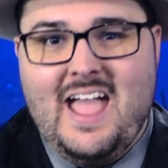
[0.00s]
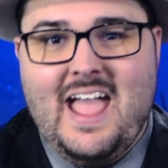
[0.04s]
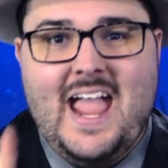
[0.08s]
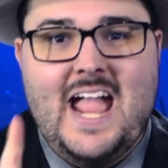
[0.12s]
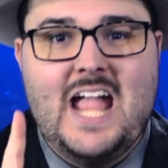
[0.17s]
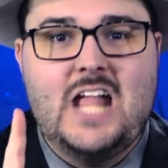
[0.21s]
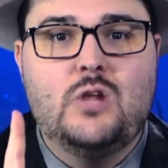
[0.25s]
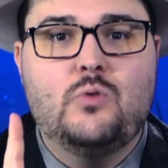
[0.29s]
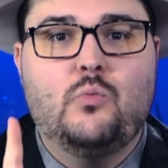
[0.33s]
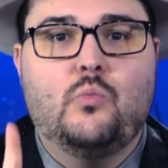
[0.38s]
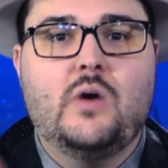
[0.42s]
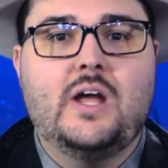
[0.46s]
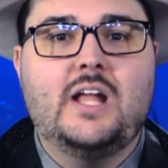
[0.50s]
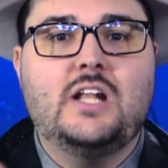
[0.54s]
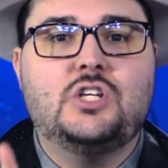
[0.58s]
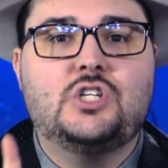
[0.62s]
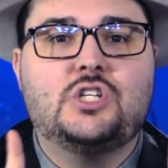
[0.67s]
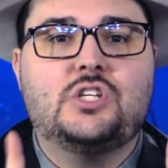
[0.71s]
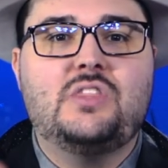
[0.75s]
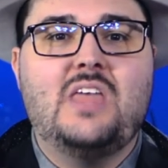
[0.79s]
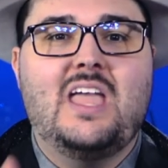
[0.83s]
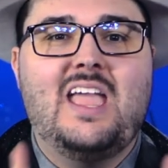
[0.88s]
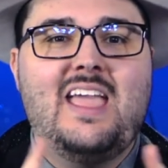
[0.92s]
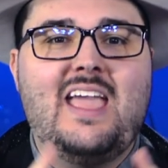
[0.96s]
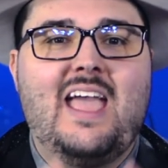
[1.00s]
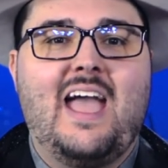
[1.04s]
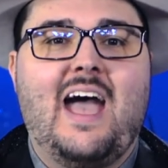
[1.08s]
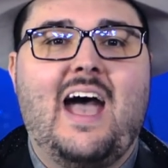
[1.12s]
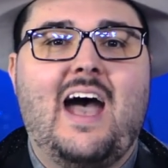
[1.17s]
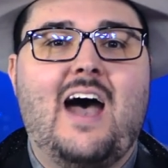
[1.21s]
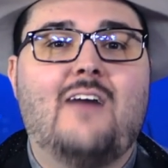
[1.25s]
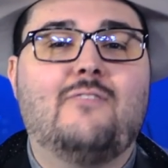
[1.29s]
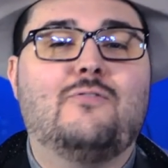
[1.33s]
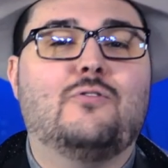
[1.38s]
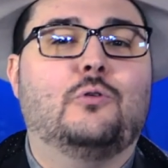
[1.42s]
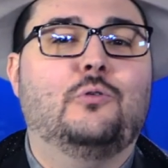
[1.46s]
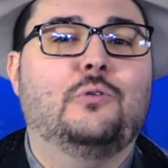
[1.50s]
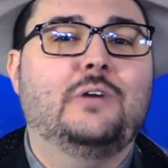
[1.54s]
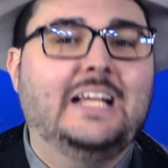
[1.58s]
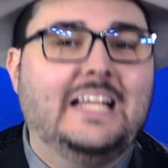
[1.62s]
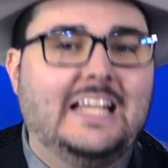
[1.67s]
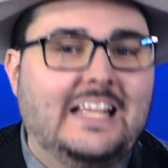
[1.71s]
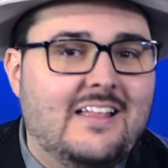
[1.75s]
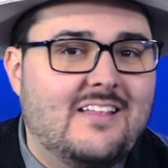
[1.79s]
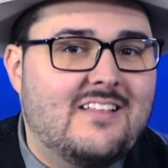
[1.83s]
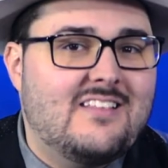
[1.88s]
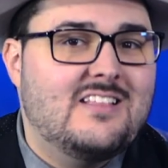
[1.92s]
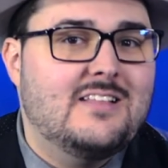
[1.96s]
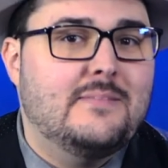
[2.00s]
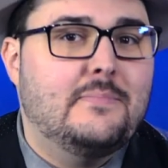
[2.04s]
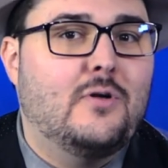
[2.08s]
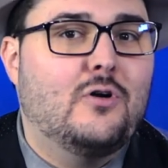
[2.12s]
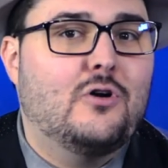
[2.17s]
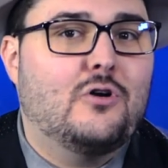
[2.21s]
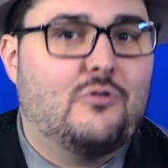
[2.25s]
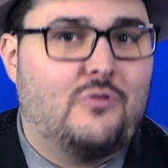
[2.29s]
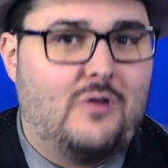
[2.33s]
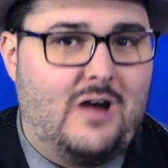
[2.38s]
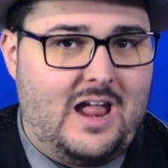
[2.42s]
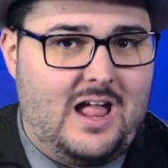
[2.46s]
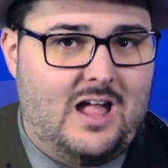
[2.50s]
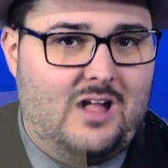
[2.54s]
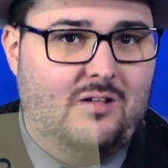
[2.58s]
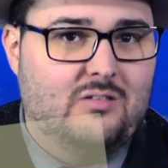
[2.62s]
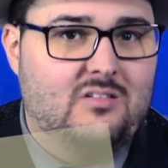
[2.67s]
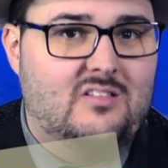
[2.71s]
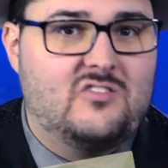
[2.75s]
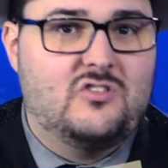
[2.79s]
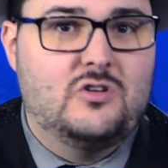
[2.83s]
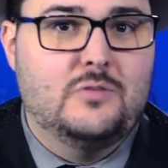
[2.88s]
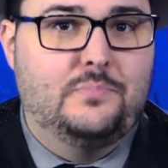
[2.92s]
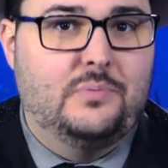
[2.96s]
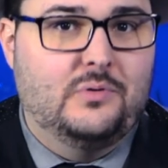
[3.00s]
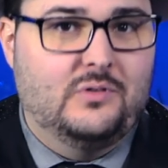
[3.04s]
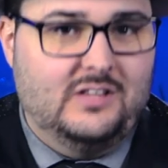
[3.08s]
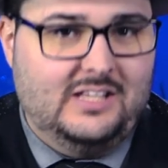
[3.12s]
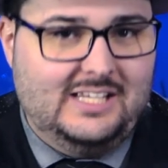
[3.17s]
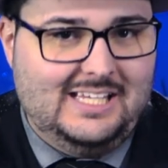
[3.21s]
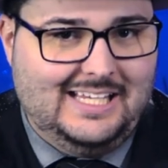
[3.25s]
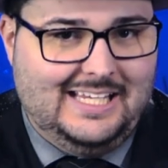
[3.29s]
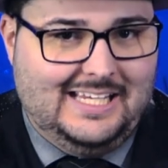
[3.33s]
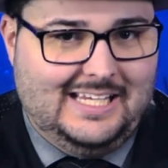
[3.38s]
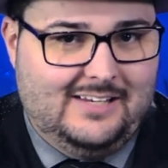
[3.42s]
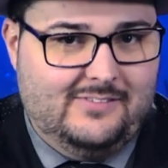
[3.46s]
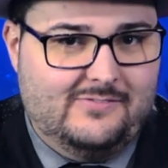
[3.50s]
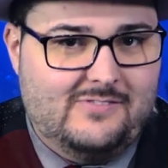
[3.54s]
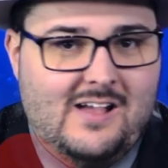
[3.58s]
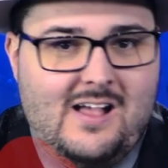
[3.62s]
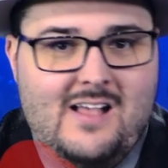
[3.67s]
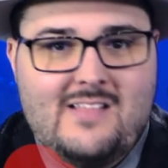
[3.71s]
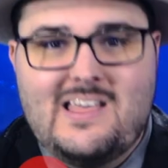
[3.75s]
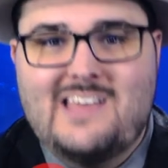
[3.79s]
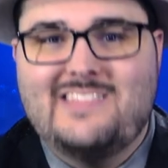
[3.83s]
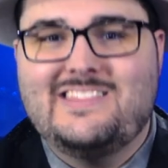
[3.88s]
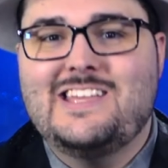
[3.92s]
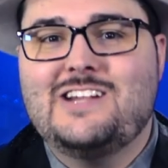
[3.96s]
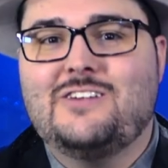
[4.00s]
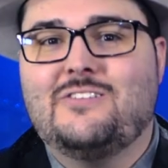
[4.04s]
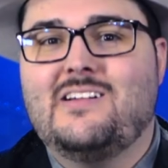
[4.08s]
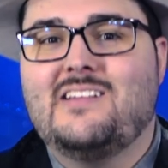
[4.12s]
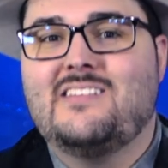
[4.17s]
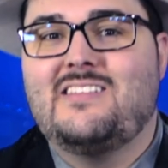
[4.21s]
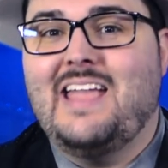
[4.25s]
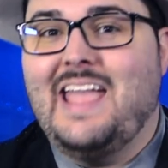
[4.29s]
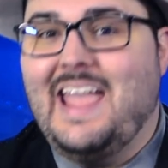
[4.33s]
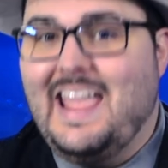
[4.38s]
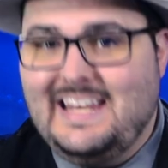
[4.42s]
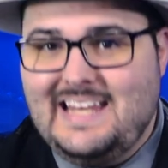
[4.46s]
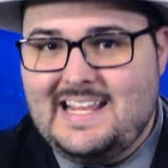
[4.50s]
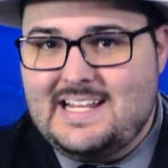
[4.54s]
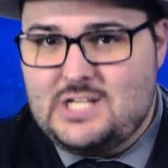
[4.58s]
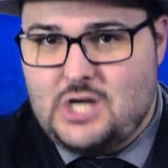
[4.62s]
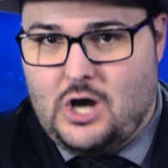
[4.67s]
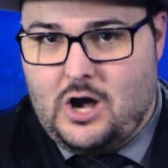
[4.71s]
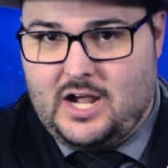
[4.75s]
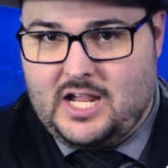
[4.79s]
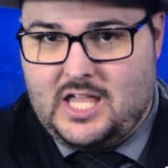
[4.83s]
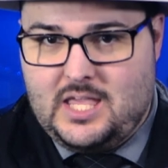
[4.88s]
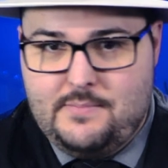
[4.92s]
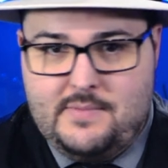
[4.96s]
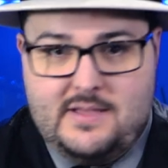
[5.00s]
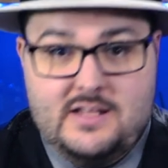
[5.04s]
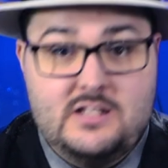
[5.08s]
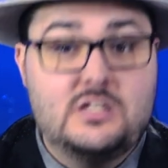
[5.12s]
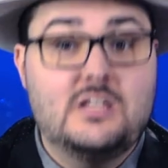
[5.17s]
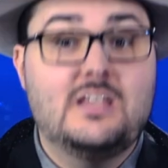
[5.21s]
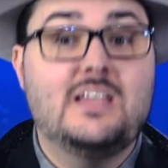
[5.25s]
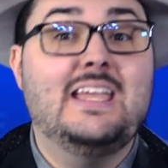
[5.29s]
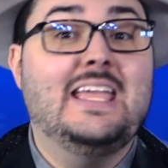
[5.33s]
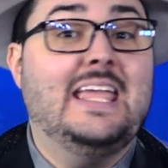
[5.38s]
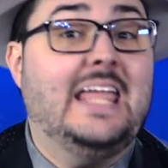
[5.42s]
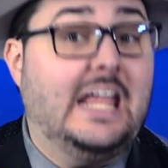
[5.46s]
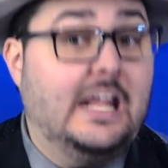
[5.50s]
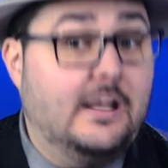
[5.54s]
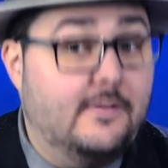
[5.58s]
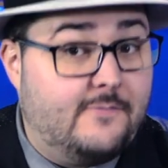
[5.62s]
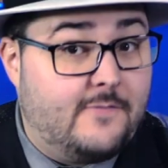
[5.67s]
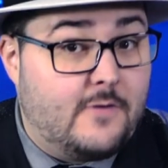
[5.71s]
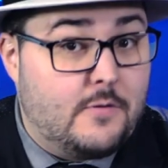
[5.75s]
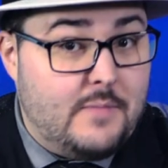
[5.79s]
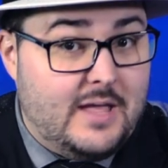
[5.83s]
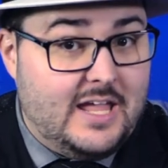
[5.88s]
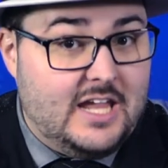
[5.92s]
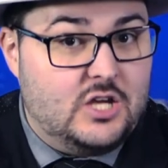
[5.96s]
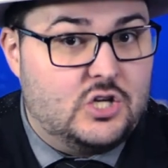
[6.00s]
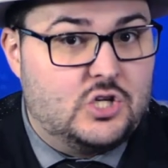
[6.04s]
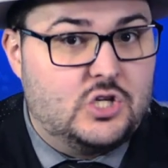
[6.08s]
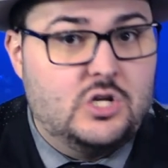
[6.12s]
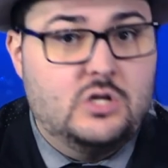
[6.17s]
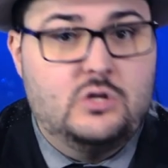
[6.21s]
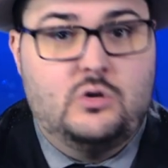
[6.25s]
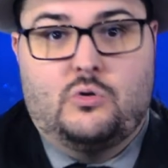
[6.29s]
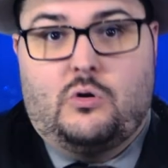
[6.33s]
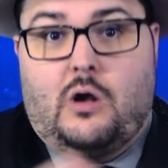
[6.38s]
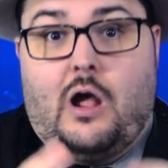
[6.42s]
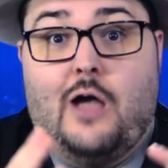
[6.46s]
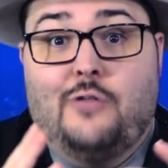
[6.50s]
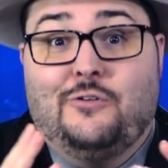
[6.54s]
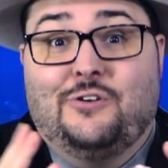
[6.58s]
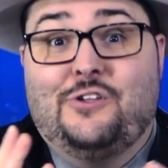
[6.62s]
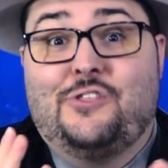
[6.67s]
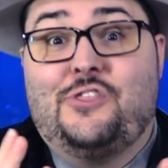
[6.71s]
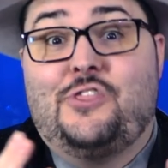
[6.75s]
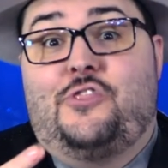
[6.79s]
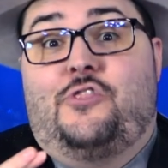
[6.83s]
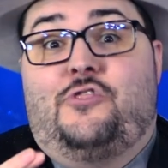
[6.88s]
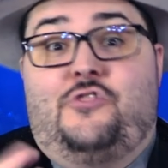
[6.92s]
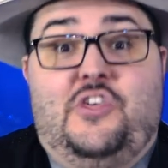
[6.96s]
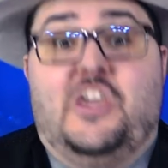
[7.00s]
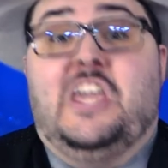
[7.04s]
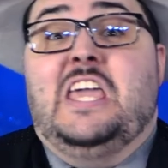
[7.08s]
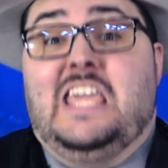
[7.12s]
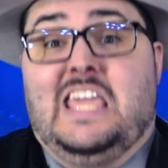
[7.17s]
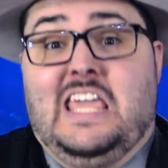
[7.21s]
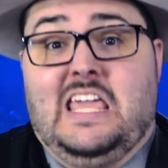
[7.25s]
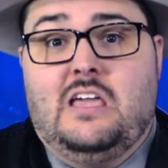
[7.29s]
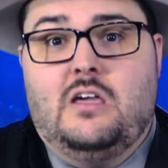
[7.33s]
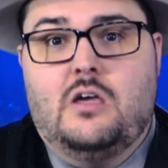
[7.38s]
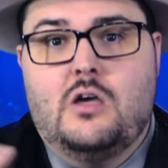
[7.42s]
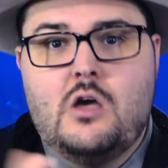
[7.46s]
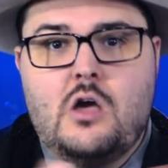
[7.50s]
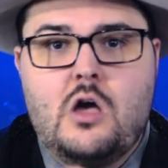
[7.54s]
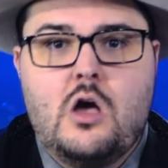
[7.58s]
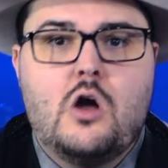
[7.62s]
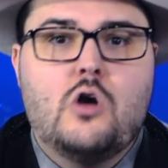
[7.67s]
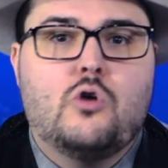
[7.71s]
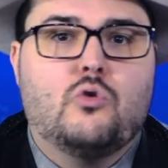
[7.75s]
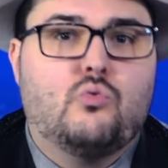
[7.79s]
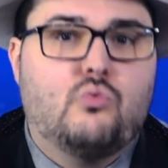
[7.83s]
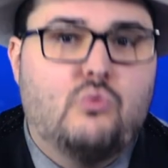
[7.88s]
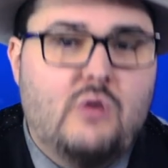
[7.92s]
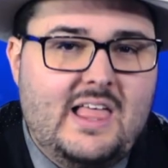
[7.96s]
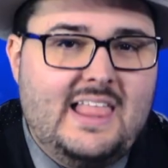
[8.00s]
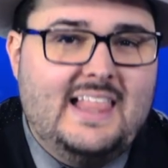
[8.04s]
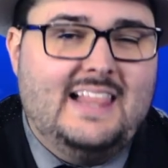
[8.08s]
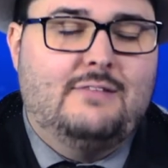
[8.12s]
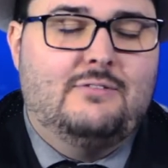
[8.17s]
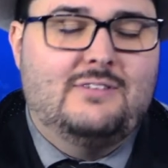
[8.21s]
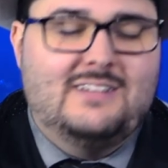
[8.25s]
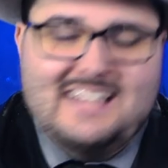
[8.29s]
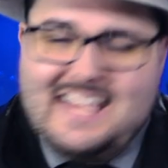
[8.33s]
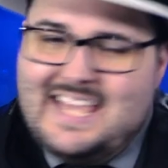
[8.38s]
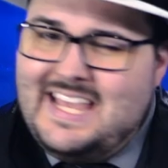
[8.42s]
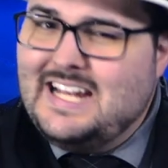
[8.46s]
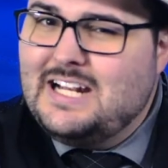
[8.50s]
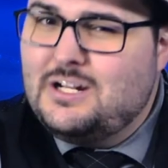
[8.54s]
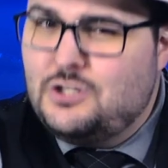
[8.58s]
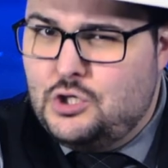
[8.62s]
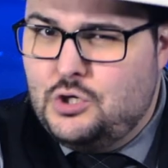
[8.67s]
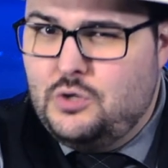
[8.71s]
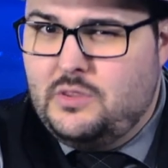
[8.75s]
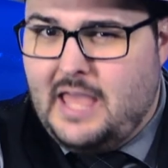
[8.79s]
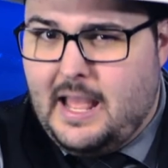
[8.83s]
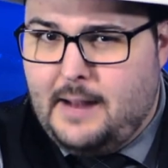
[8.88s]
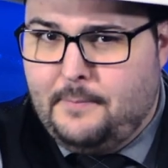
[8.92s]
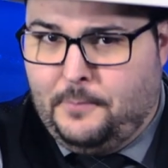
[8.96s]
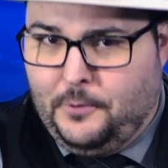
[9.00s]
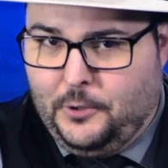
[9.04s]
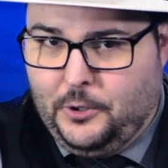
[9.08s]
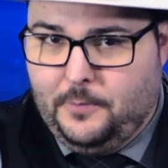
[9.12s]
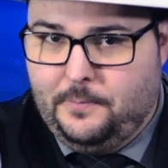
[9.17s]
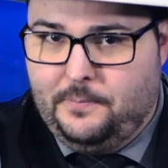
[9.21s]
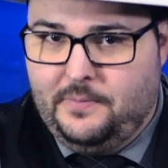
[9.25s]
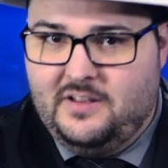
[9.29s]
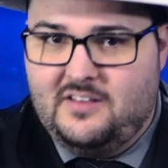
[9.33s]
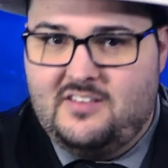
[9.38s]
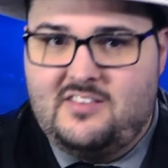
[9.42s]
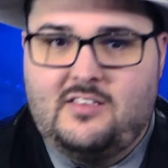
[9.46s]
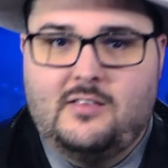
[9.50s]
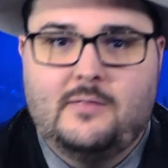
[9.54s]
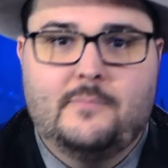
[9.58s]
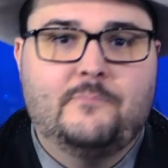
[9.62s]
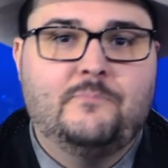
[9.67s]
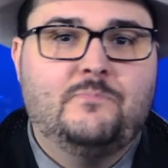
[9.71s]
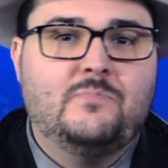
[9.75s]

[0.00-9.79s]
in which they have reasonable grounds to believe that there is any document, information, or other thing related to that purpose.